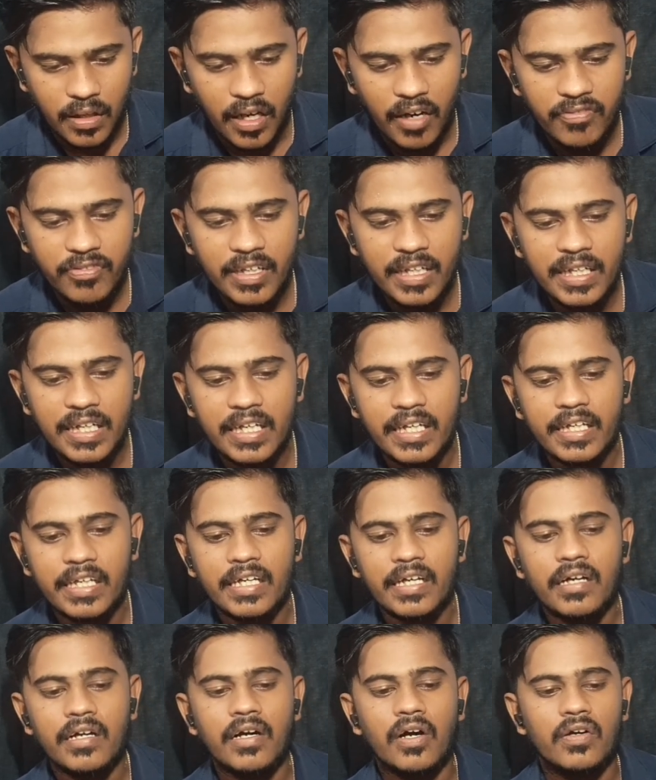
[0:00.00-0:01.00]
After
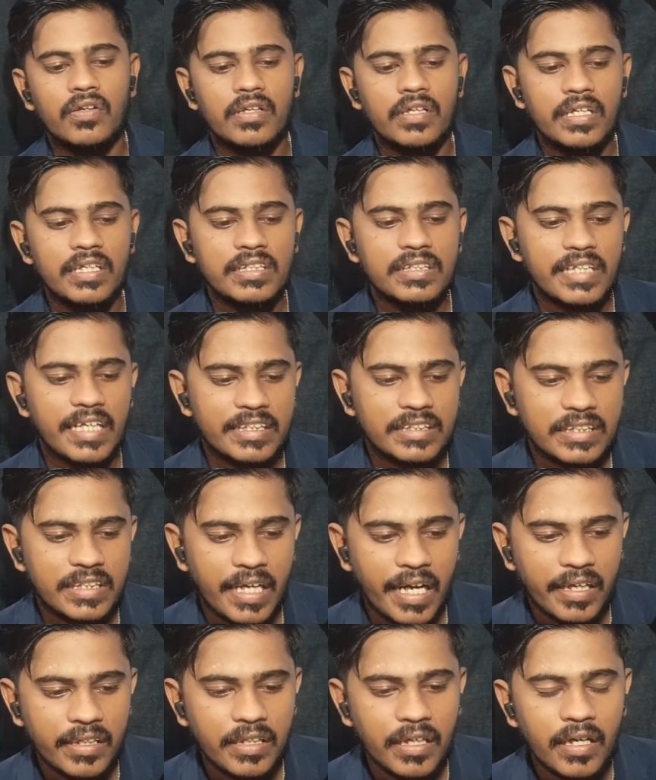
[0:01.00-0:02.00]
clicking on this
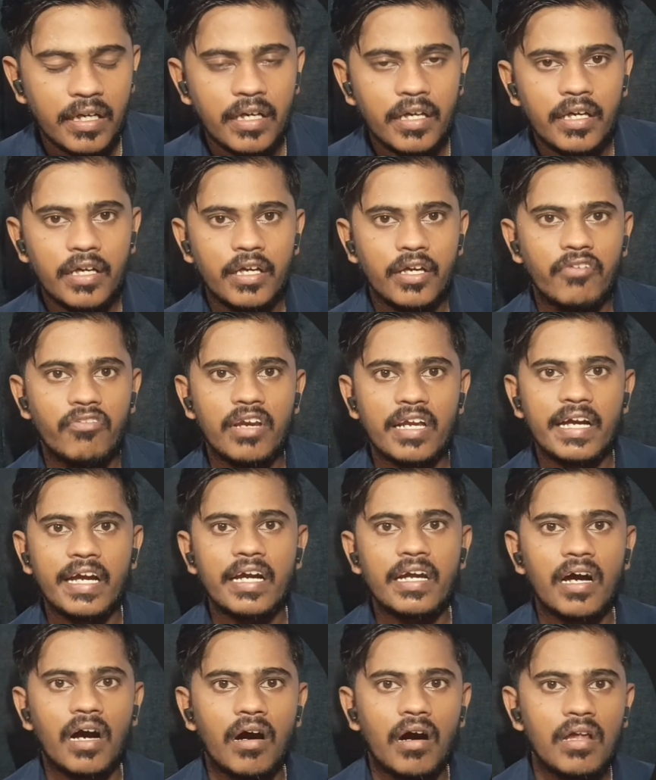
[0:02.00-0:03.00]
extract, you will
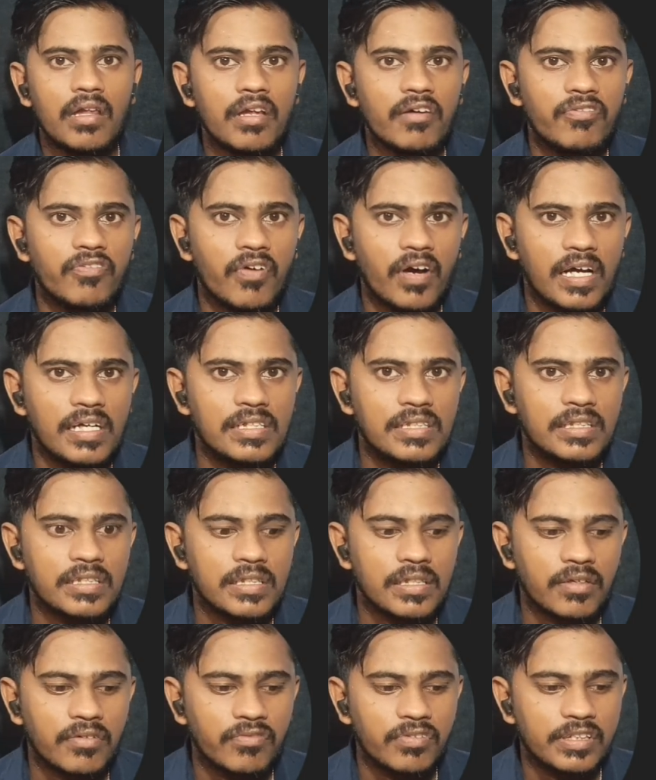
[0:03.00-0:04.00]
get all the
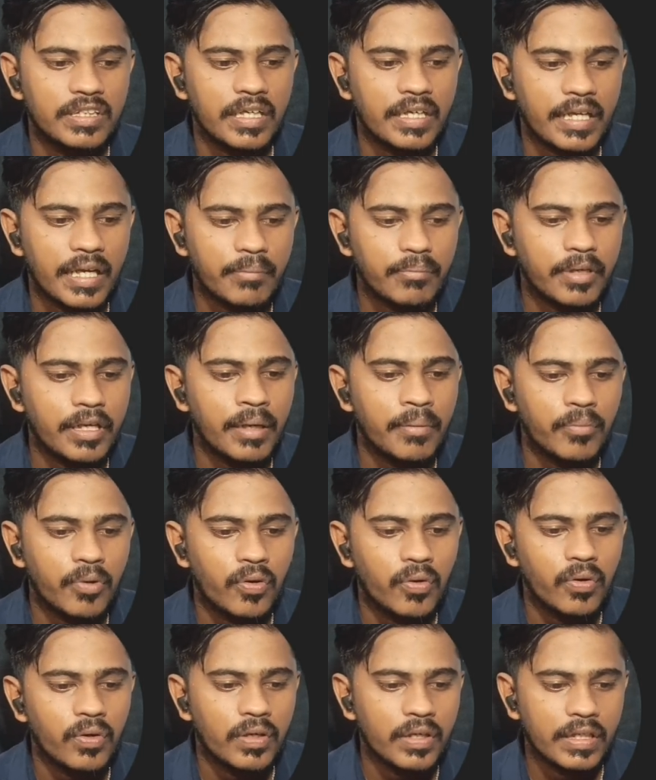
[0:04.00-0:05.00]
files with the name
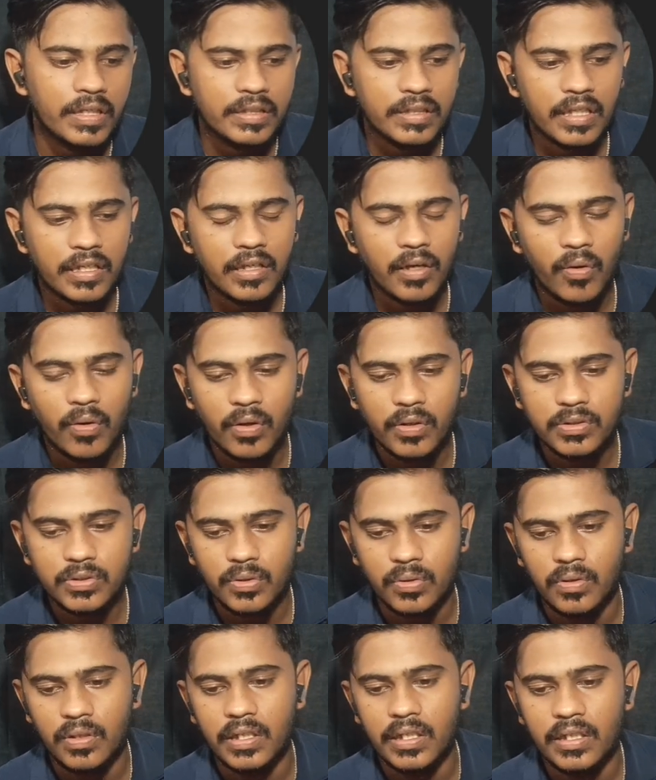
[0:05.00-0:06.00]
demo in the downloads
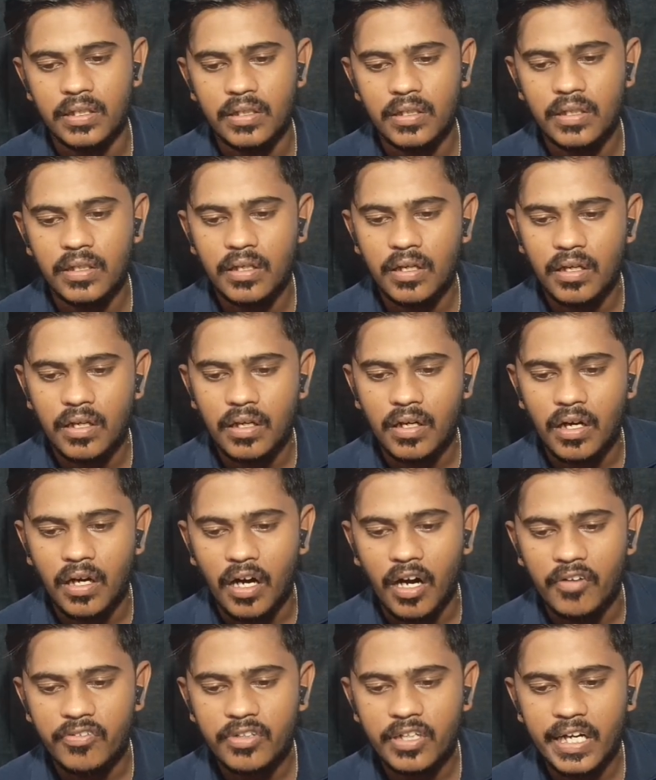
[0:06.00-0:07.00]
only.
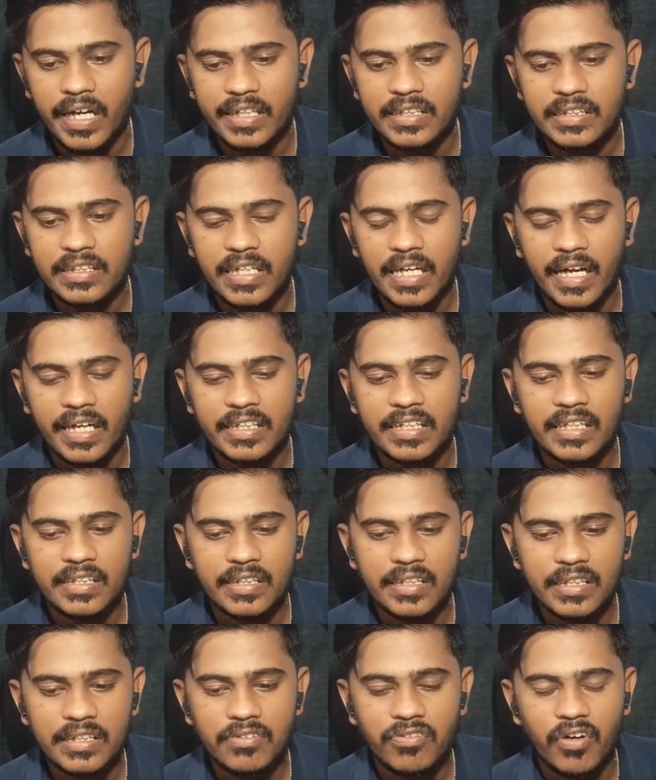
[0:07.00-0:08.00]
After extracting
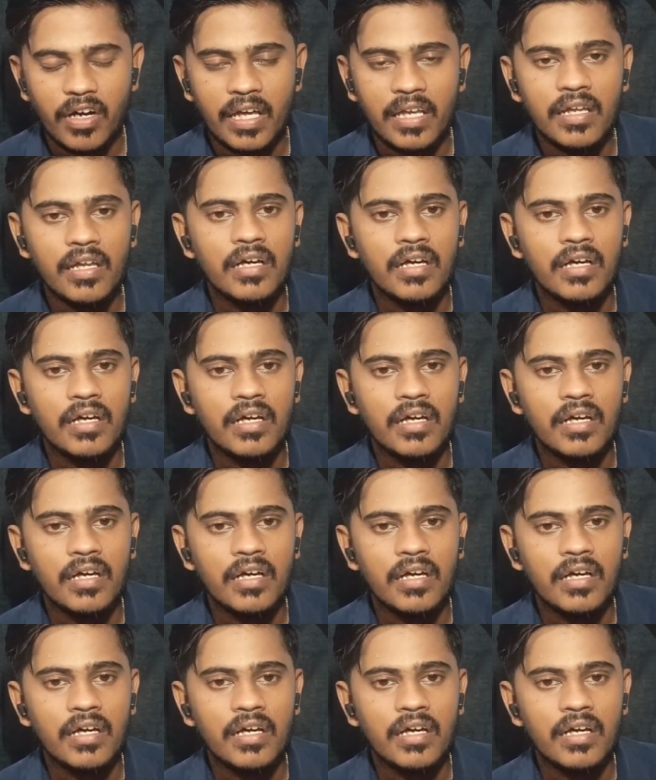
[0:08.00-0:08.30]
this file,